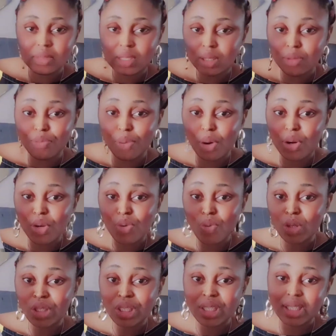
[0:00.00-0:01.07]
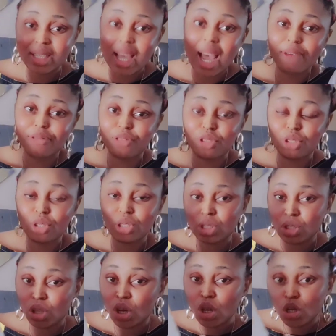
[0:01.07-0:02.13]
body washes I've just
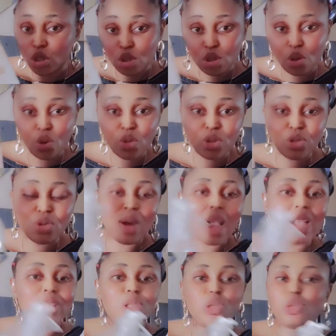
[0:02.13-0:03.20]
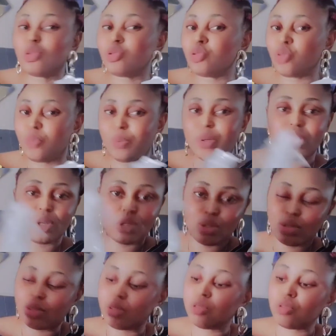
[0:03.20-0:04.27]
showed you are super
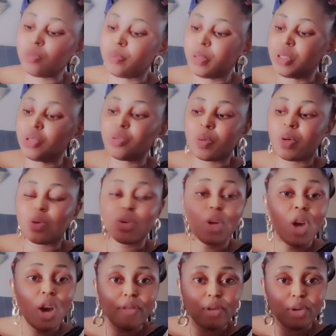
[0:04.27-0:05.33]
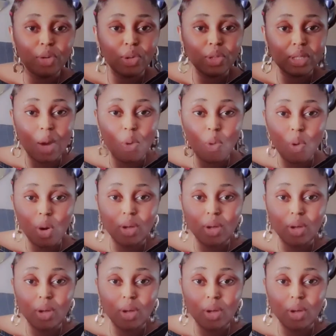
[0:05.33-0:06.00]
good, super, super good for those that want